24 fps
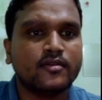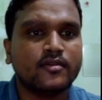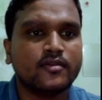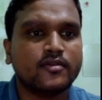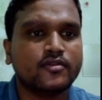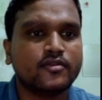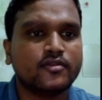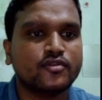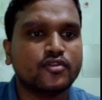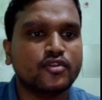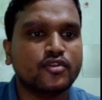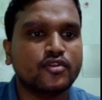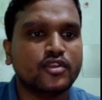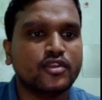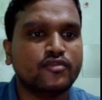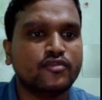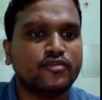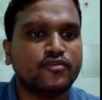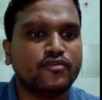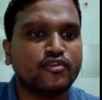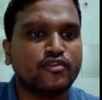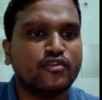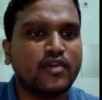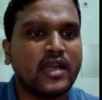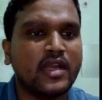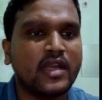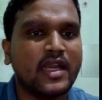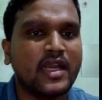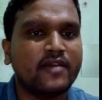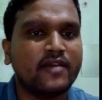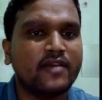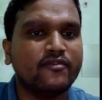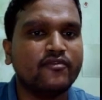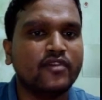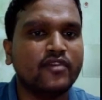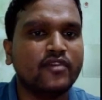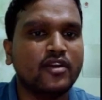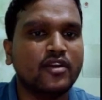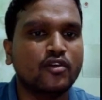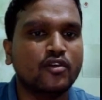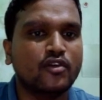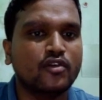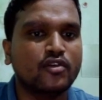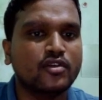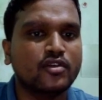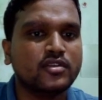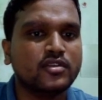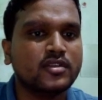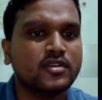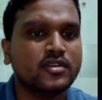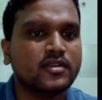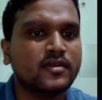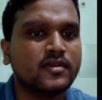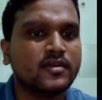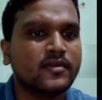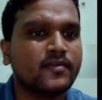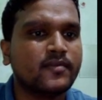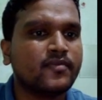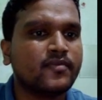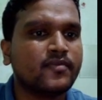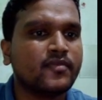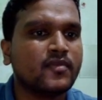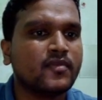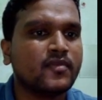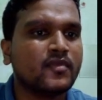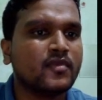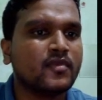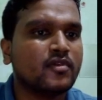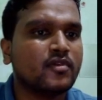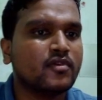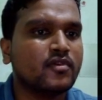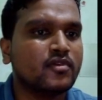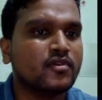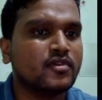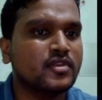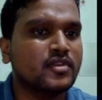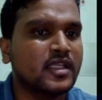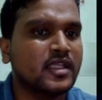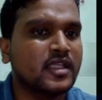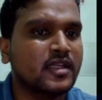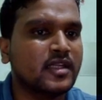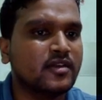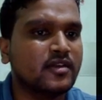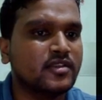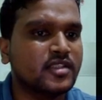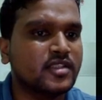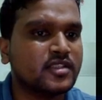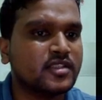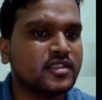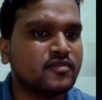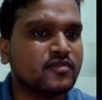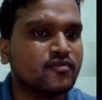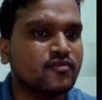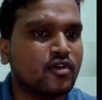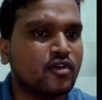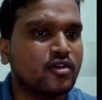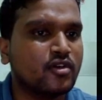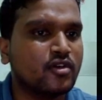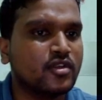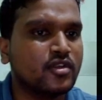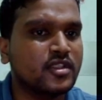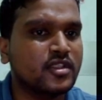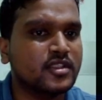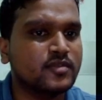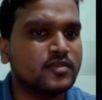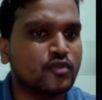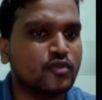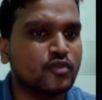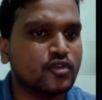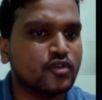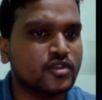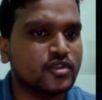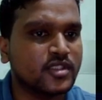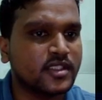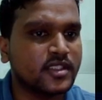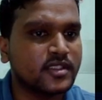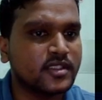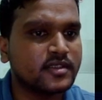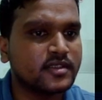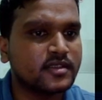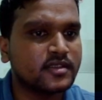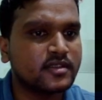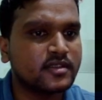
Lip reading: So if you have Windows, then just follow this process,